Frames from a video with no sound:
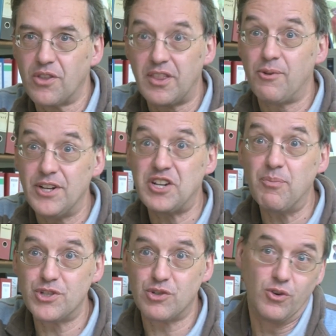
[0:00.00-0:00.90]
so that they're in
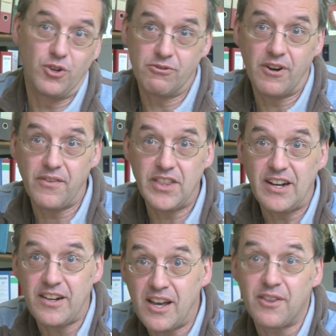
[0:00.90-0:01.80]
temperature order rather
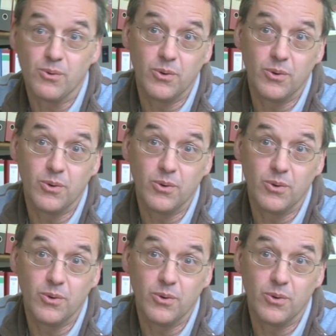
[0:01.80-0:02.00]
than any other